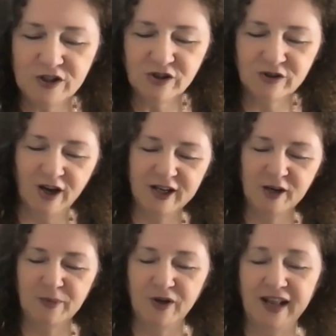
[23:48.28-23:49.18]
you're talking
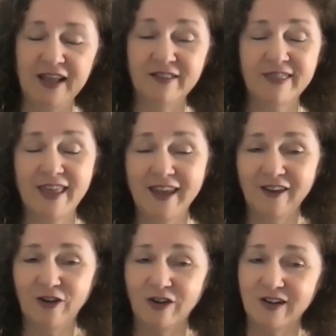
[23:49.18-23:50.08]
about. And
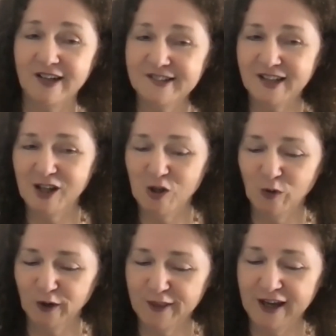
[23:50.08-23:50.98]
thank goodness that you
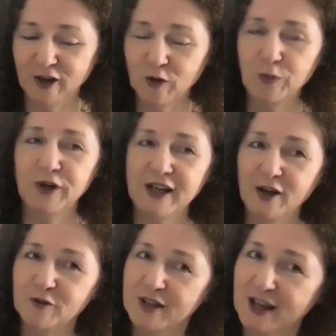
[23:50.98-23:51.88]
are there putting
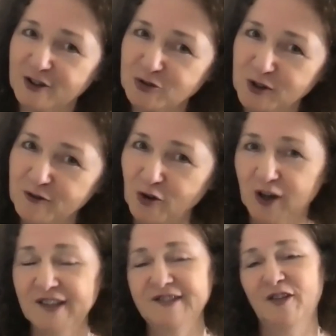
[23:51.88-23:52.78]
out the history for
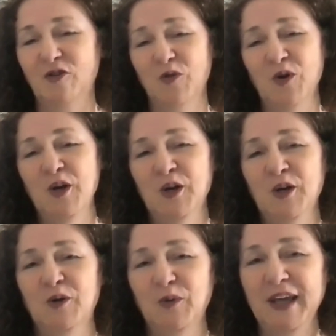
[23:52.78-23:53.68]
us so
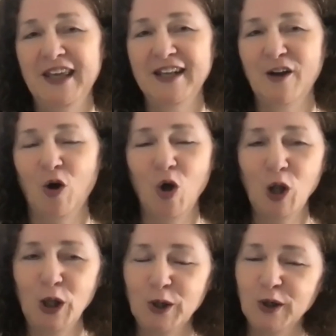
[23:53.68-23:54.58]
we can
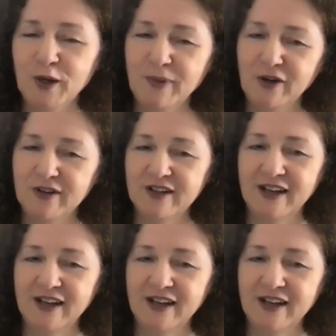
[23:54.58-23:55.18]
all learn about it.